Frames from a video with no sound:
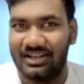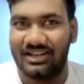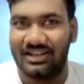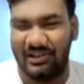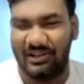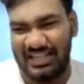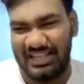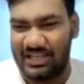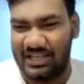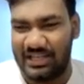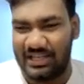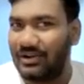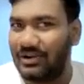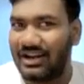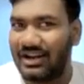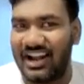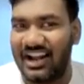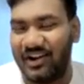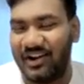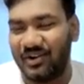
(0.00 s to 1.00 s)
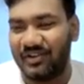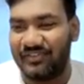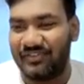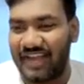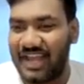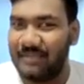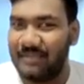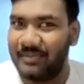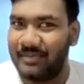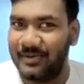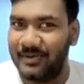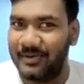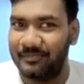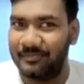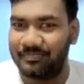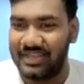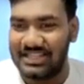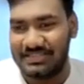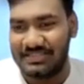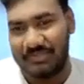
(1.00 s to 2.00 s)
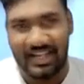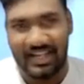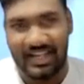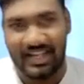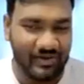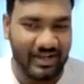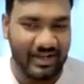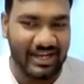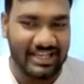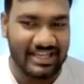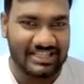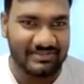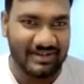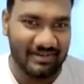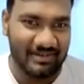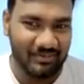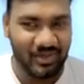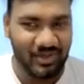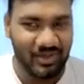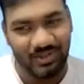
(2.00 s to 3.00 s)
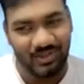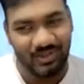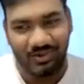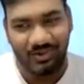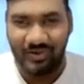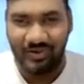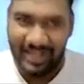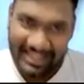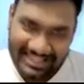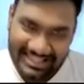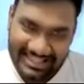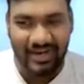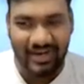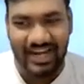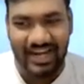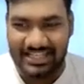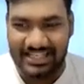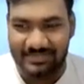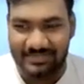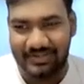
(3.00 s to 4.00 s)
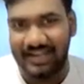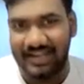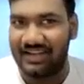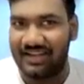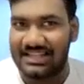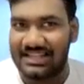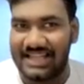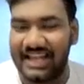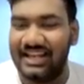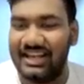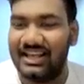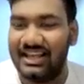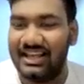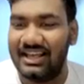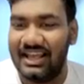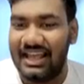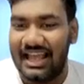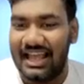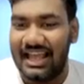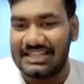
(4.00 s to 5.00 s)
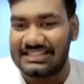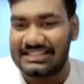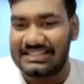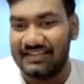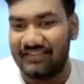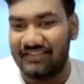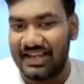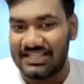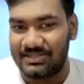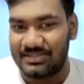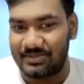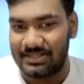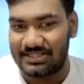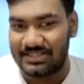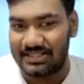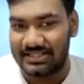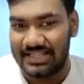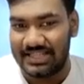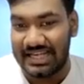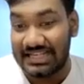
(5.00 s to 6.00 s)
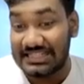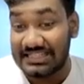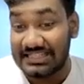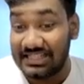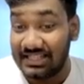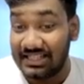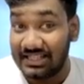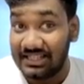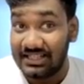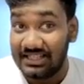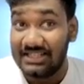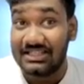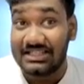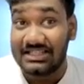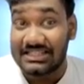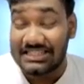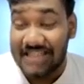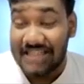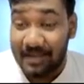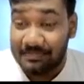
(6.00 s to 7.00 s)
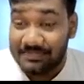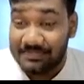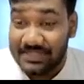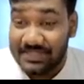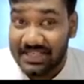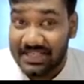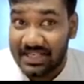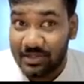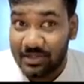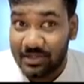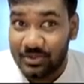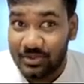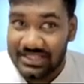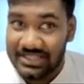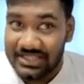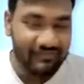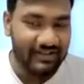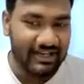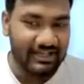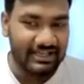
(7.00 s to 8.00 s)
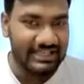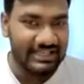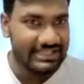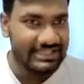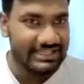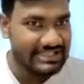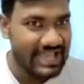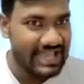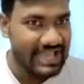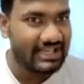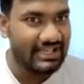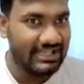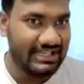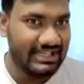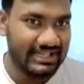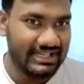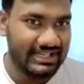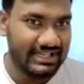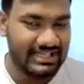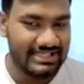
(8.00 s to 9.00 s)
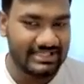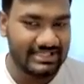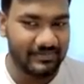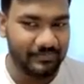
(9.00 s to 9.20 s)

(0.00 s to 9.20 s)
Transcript: Not that you're going to run out of time. No, it's better if you can explain both, or else you can explain one side and say vice versa. That is the substitution effect. Is that clear, guys?